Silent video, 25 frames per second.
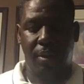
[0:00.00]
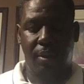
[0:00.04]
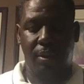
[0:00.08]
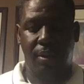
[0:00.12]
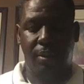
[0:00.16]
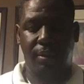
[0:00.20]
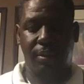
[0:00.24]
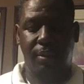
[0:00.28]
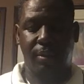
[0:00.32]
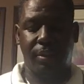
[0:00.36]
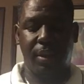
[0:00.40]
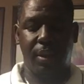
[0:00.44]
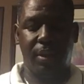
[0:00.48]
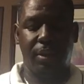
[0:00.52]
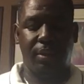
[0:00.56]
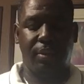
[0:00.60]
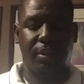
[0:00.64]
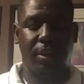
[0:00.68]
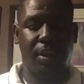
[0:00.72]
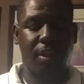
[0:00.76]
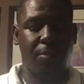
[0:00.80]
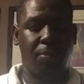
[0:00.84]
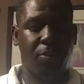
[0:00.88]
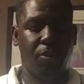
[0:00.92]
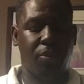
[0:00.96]
This is a
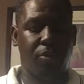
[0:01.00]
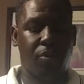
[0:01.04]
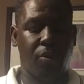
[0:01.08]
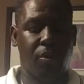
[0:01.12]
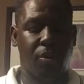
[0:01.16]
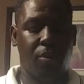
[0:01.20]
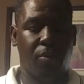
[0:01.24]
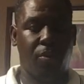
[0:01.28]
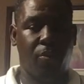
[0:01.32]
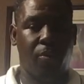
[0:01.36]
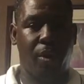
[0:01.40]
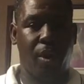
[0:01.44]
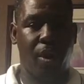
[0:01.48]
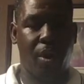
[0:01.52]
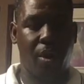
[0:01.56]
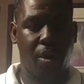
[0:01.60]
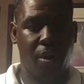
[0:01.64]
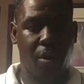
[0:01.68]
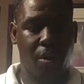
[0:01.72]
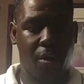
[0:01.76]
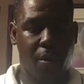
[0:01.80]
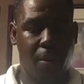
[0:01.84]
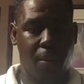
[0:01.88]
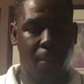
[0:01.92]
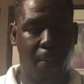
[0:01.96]
sleep disorder
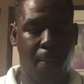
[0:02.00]
where